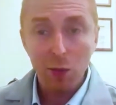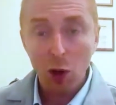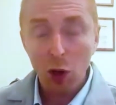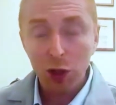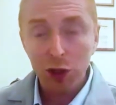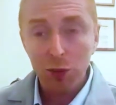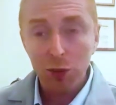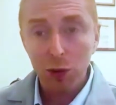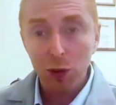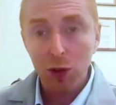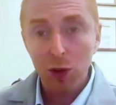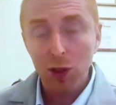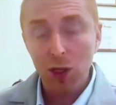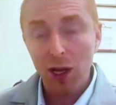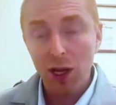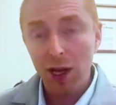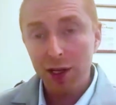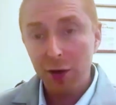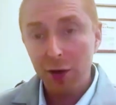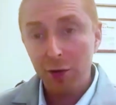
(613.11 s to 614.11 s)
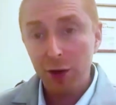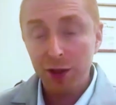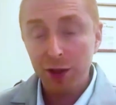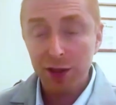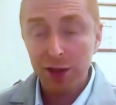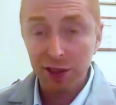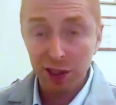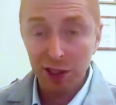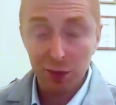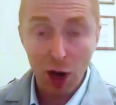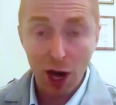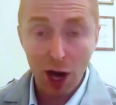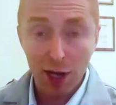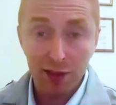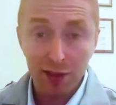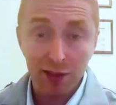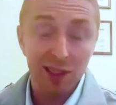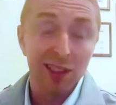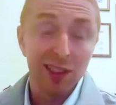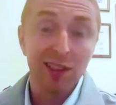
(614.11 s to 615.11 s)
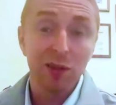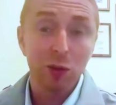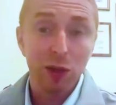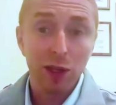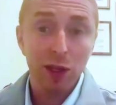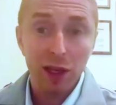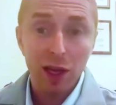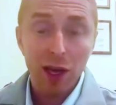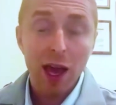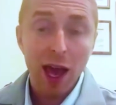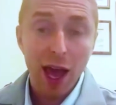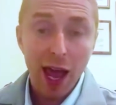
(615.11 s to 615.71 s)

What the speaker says: multiple different disease processes, with